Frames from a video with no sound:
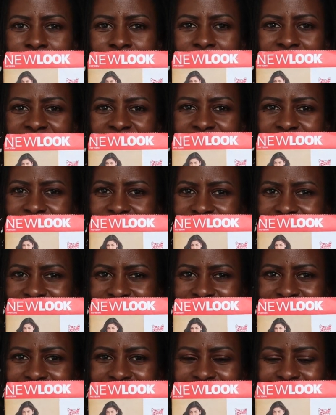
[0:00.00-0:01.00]

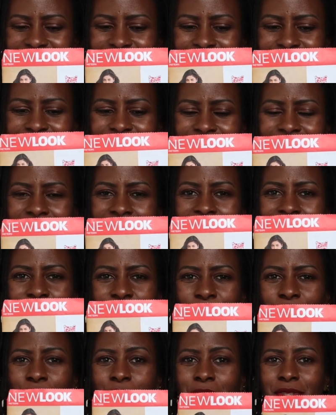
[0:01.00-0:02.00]
fitting I
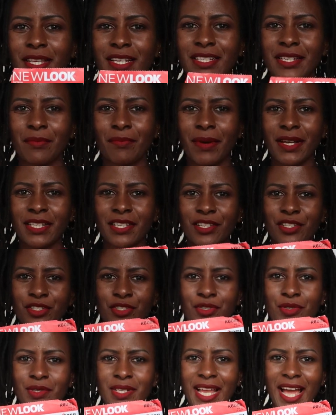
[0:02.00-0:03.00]
thought that a pattern
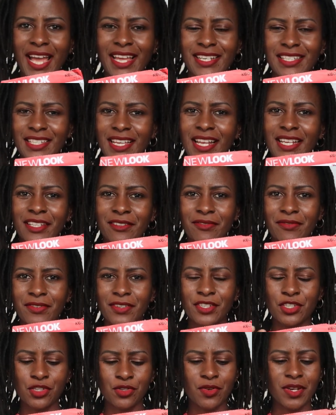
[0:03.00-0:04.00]
should ideally
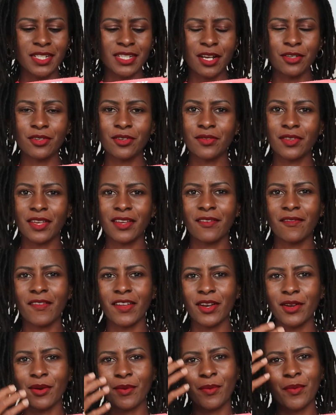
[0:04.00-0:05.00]
fit straight out of the
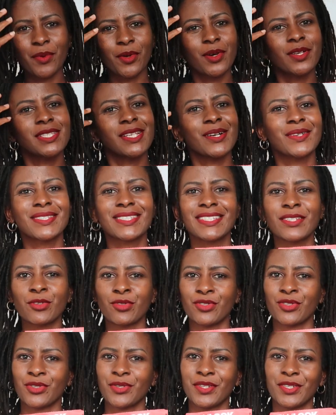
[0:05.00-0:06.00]
envelope because I was
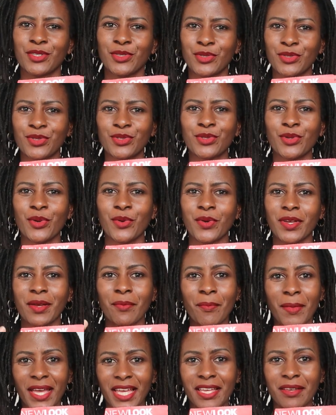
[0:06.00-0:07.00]
still new into
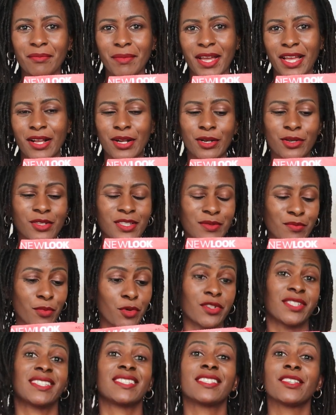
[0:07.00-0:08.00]
sewing, making my clothes
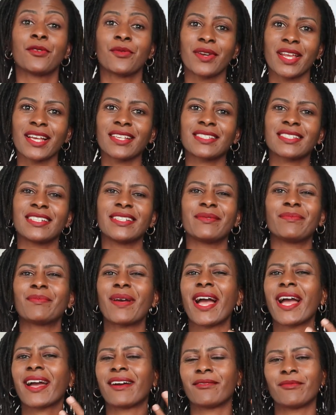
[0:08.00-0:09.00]
more seriously.
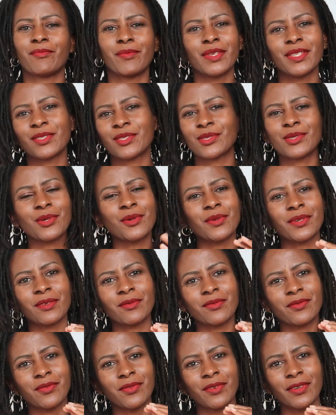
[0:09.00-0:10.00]
I've been sewing
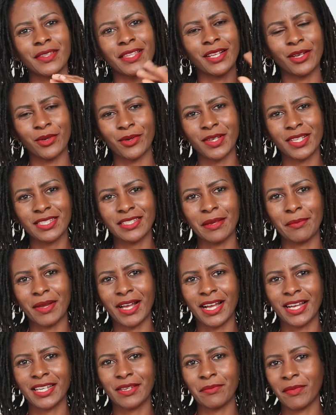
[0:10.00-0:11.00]
for the longest time I
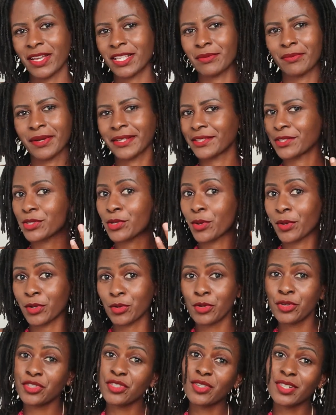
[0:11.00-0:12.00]
can imagine, but sewing
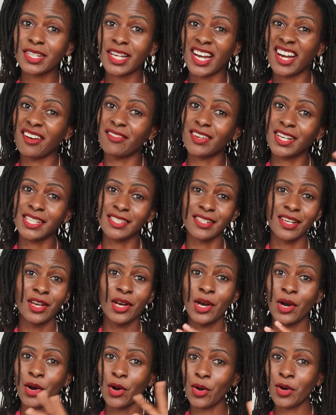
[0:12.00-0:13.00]
cushion covers,
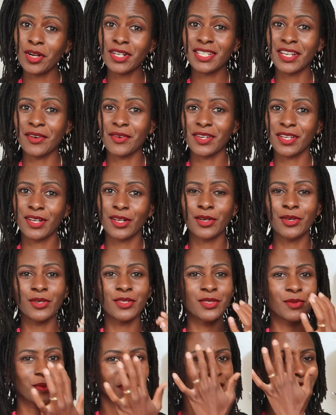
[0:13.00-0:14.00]
altering
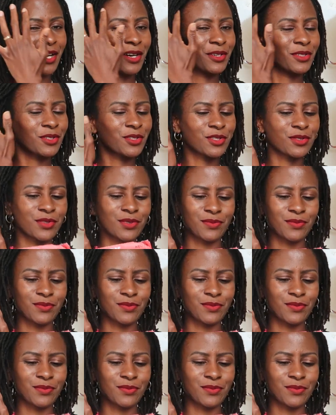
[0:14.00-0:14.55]
clothes without